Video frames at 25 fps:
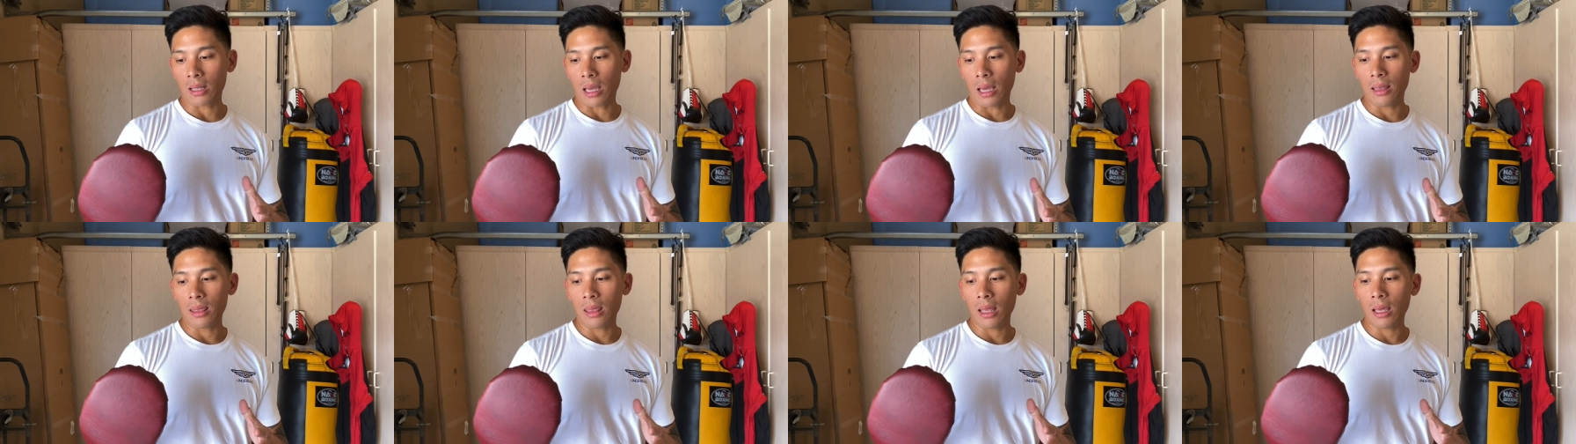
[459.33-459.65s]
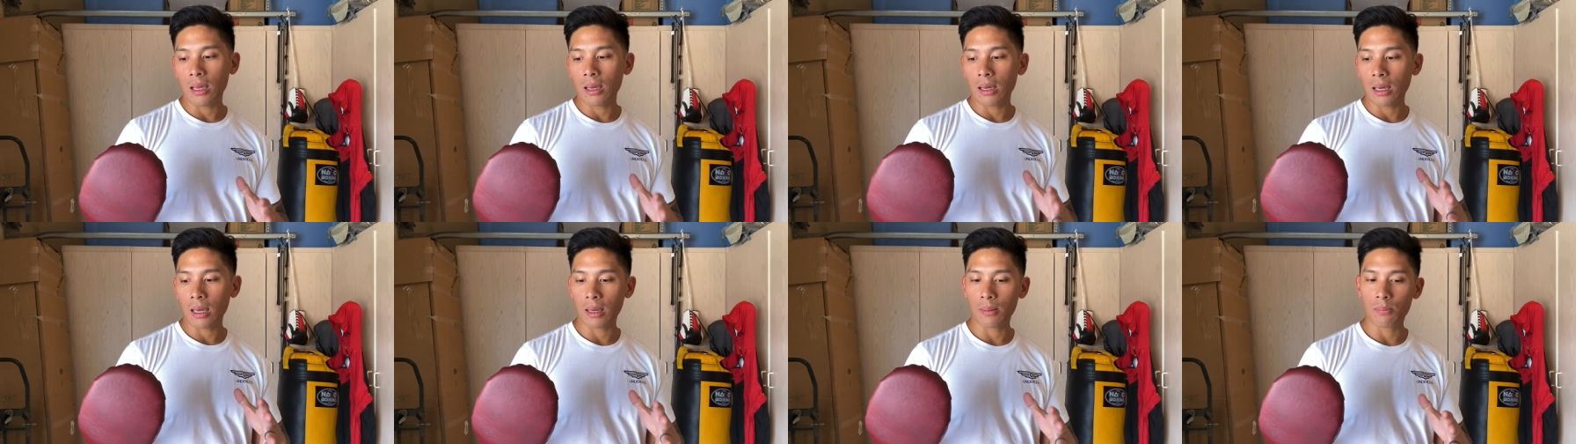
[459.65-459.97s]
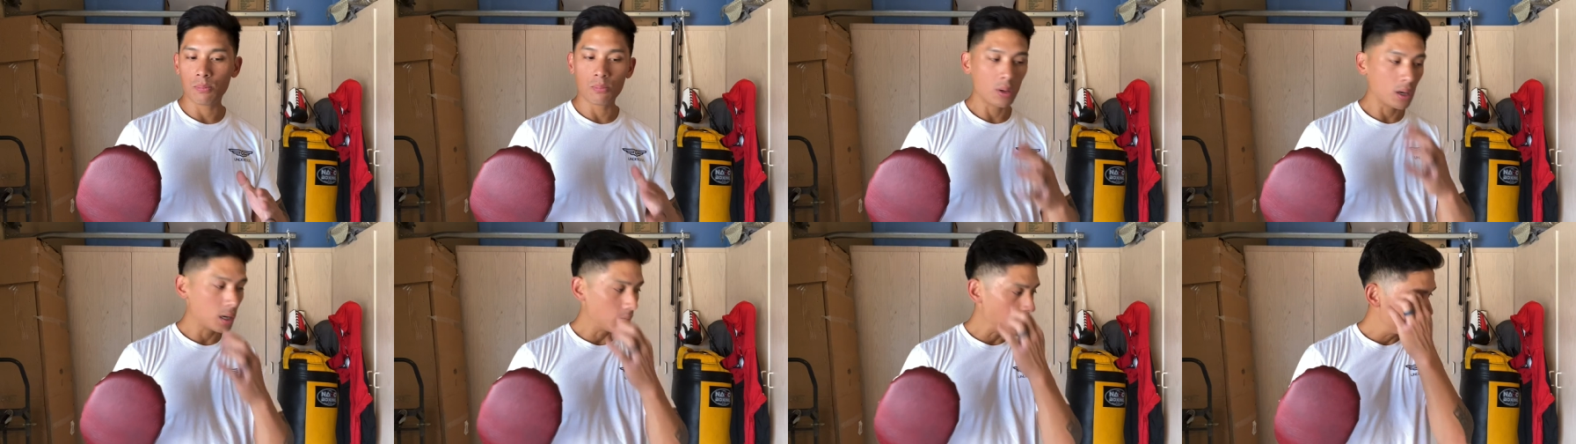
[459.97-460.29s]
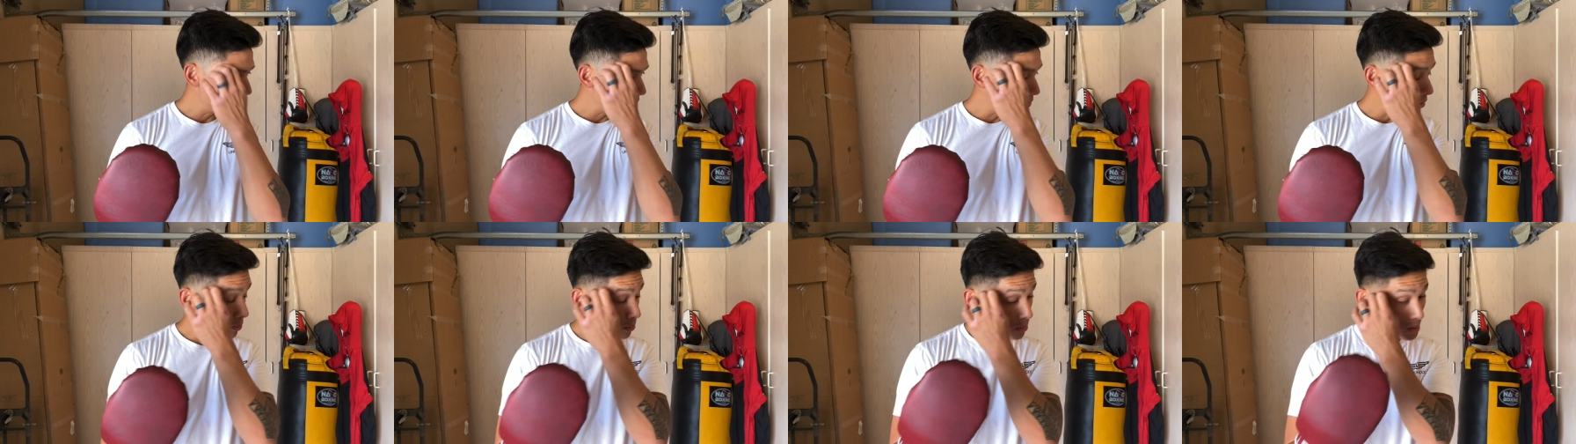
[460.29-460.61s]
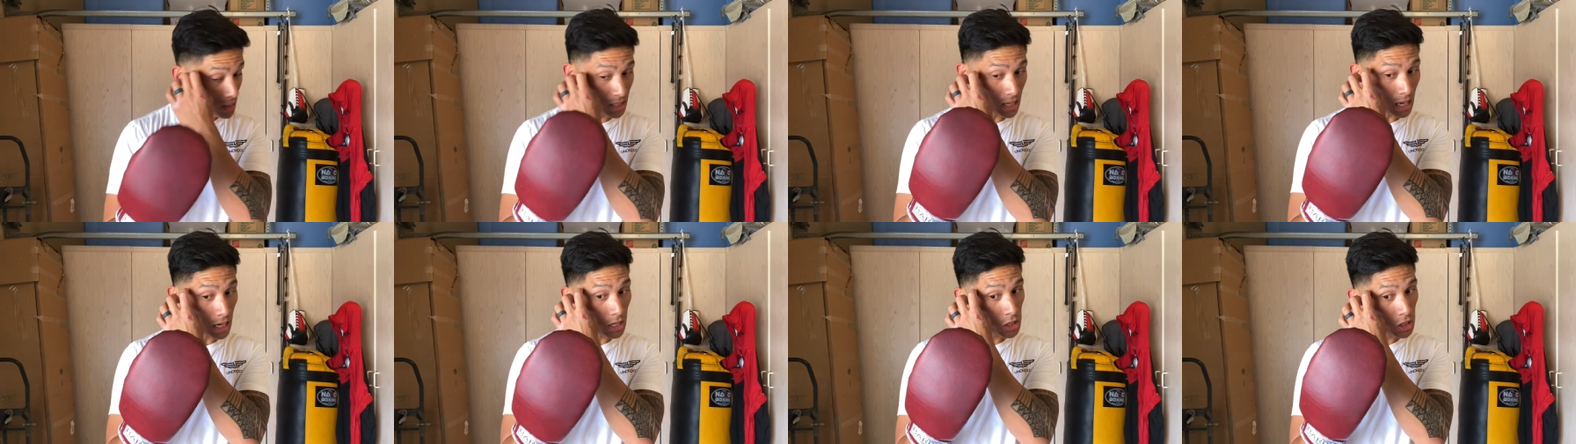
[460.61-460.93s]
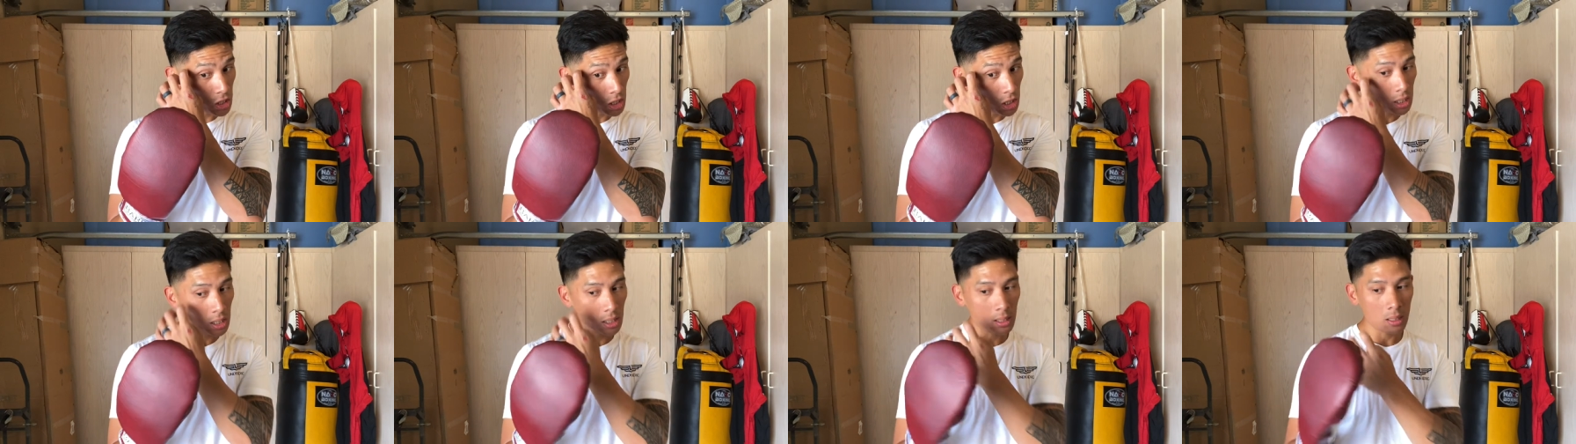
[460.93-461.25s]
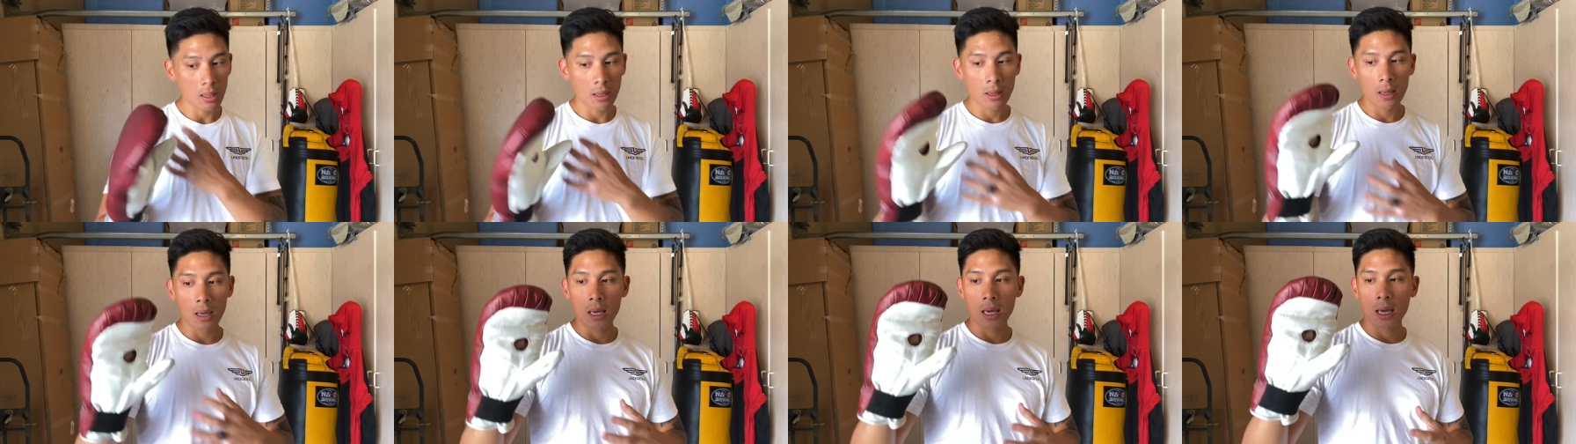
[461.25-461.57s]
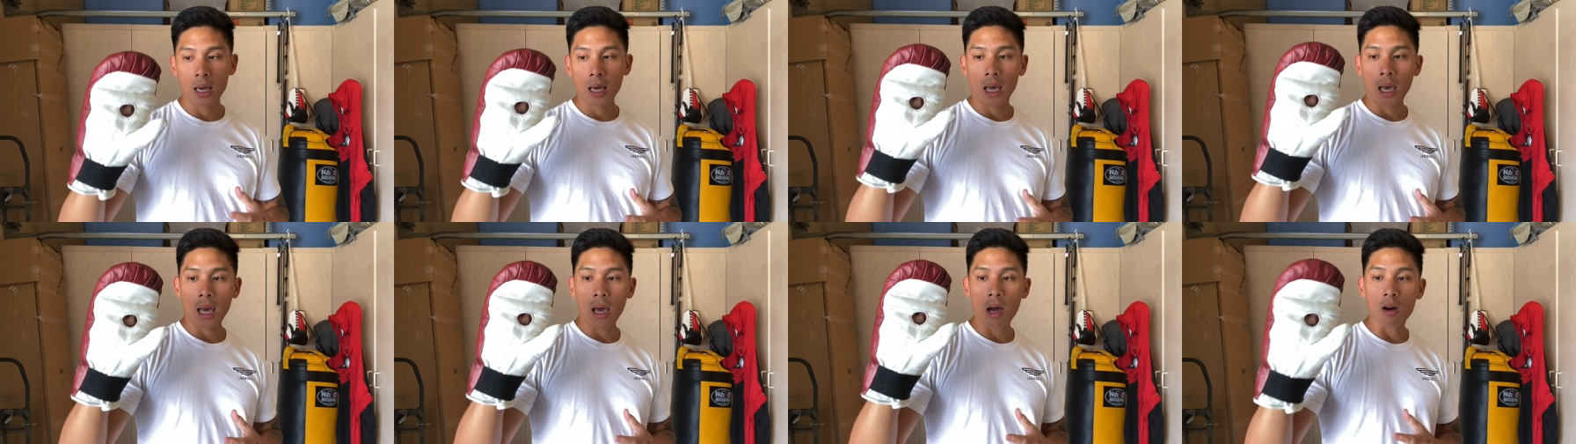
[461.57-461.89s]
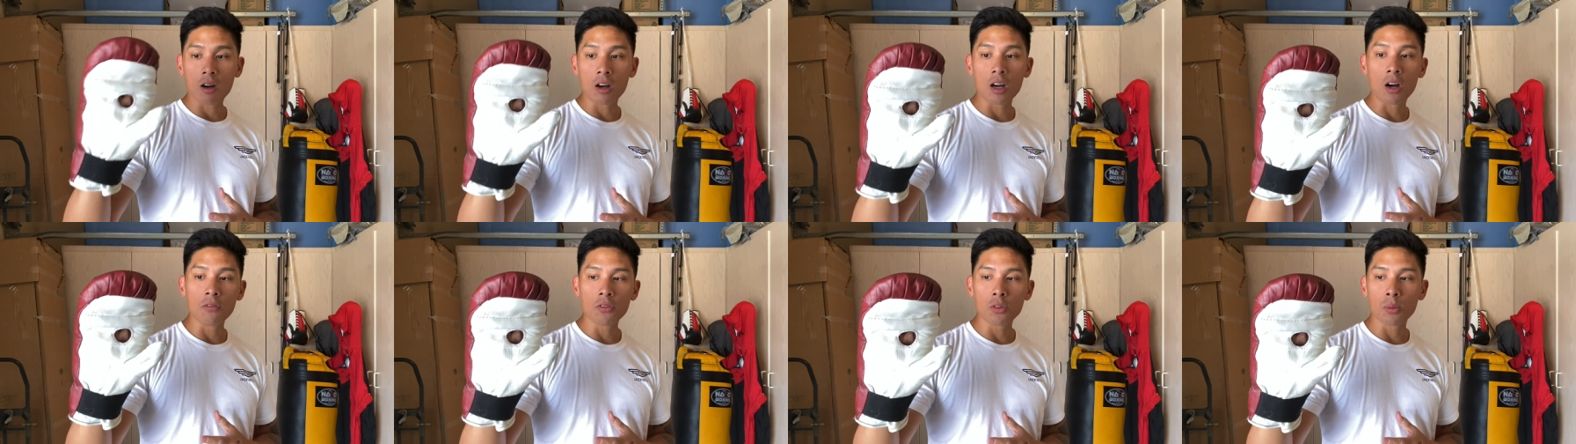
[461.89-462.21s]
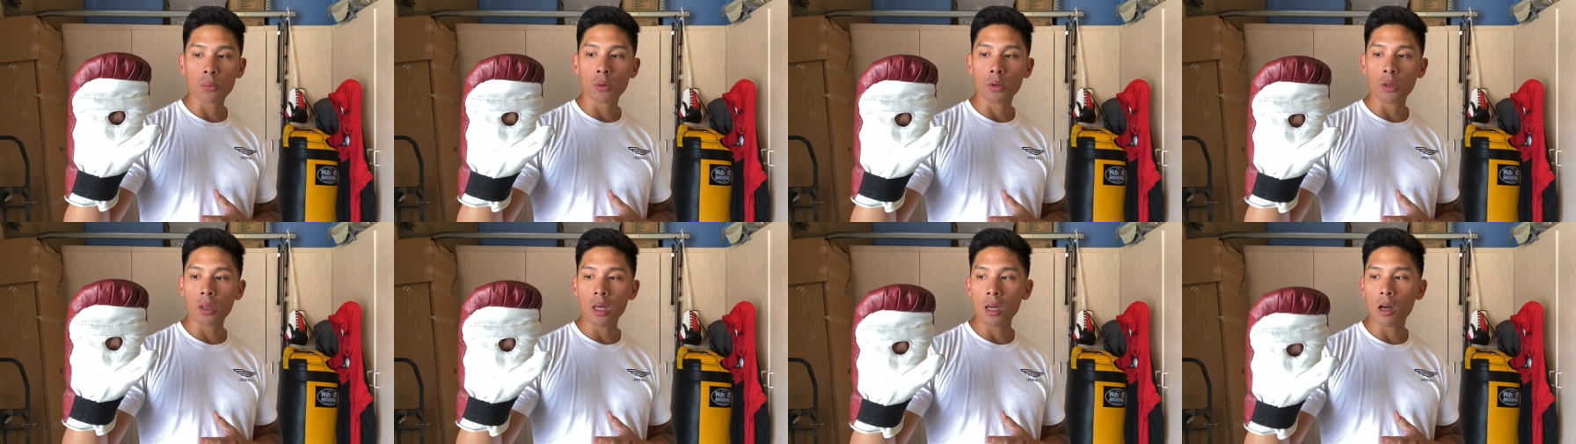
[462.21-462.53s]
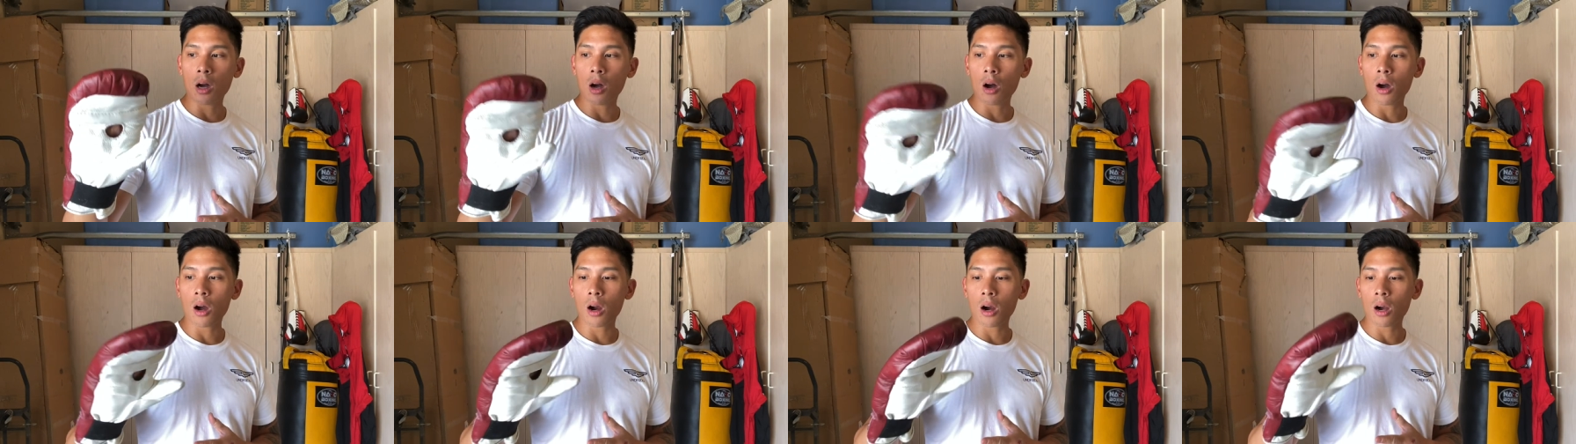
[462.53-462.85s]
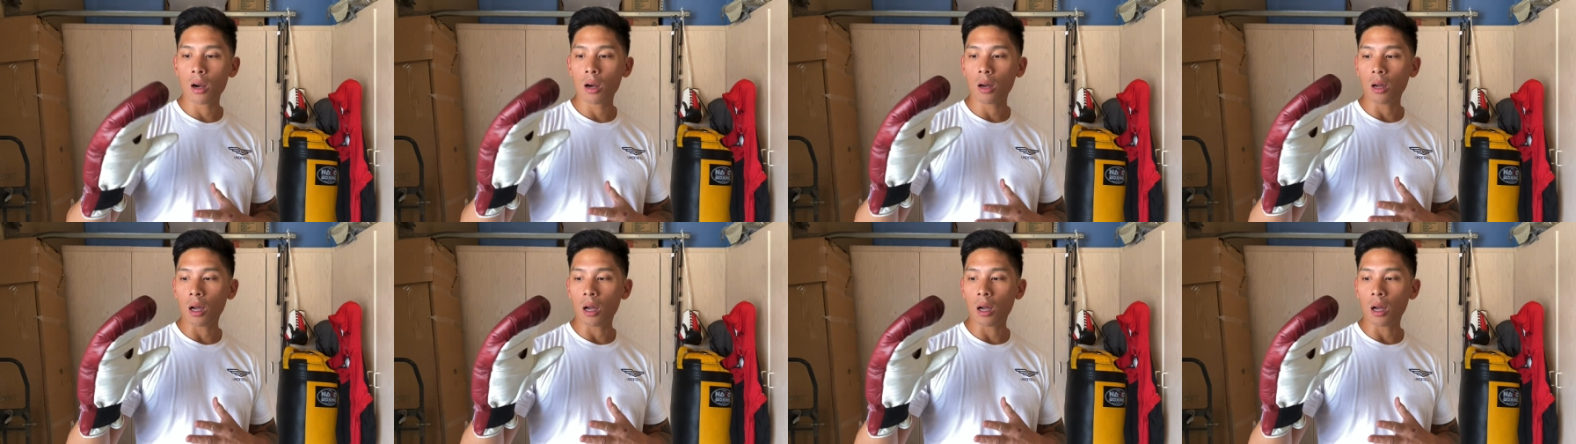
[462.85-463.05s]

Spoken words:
I think because of the protection, how comfortable they are.